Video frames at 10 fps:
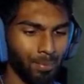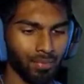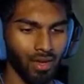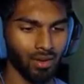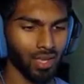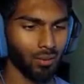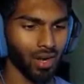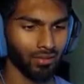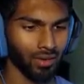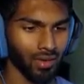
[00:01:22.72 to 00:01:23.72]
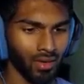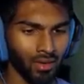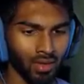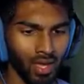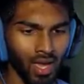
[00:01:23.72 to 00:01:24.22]
Okay, whatever.
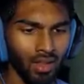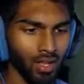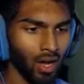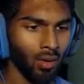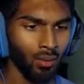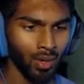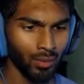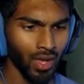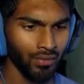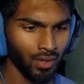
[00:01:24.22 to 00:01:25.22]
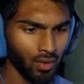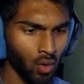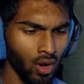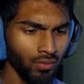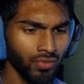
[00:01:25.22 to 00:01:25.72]
Hello, what do we have here?
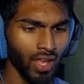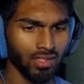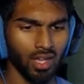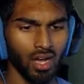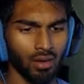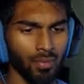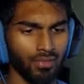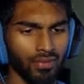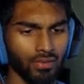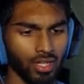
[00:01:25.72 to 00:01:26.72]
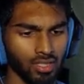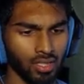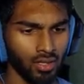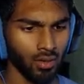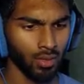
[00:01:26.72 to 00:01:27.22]
Cornflakes. Oh, my favorite.
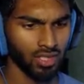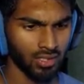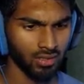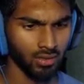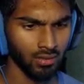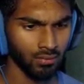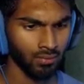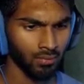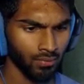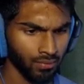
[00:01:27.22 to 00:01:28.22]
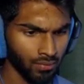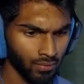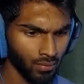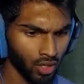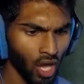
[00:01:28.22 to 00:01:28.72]
What's this?
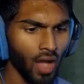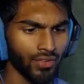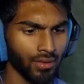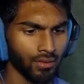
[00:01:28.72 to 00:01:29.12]
Coffee.